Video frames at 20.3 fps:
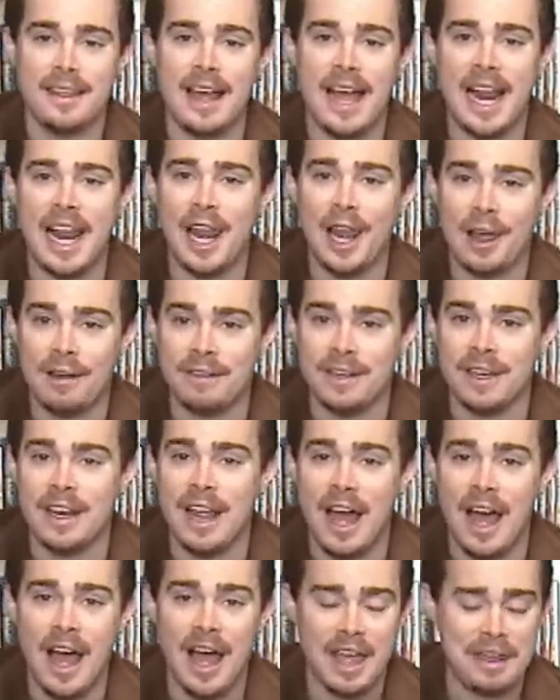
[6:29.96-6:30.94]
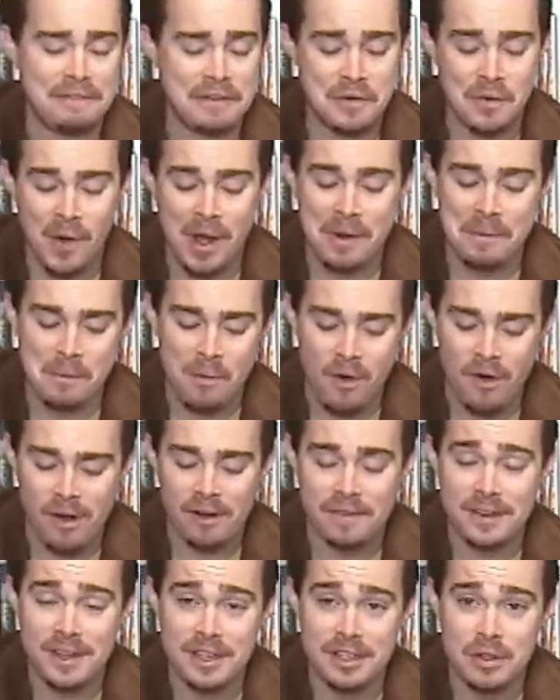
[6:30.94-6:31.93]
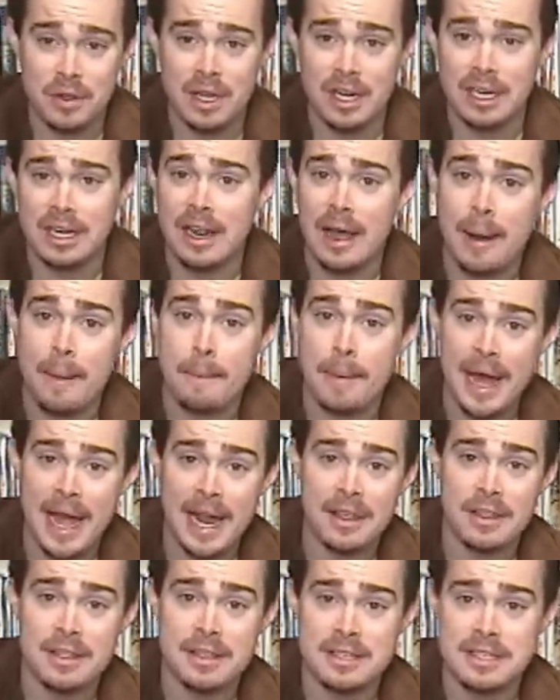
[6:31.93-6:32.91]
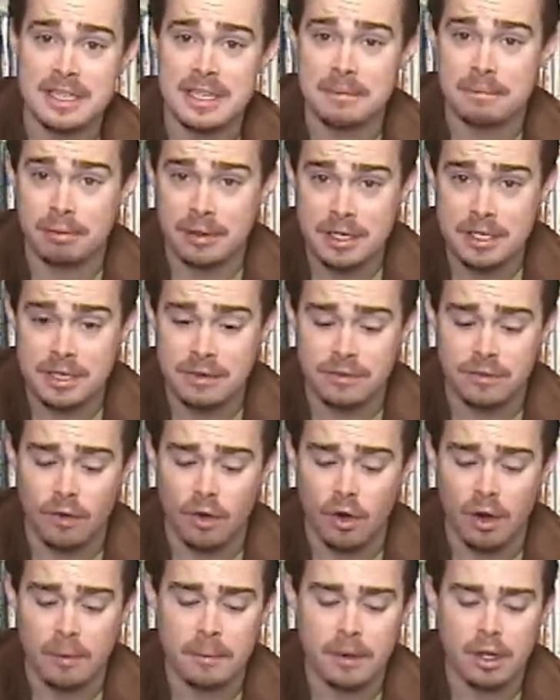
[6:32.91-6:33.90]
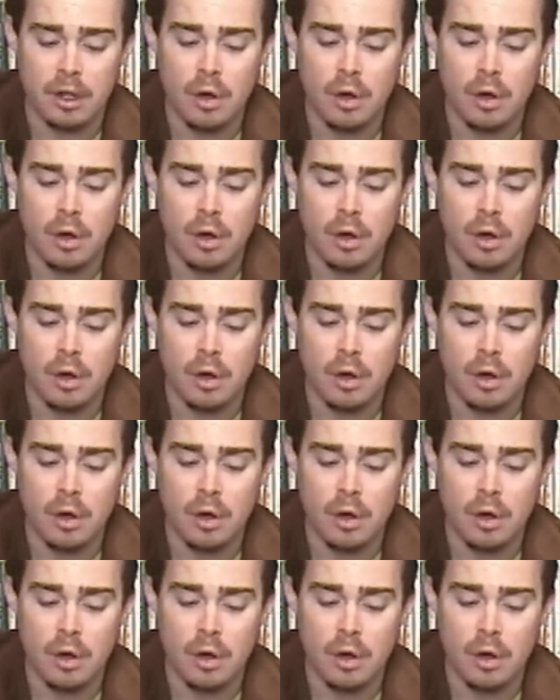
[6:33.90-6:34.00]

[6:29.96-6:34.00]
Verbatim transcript: I love it. Uh, if you want more of it, you can uh, buy this in printed form.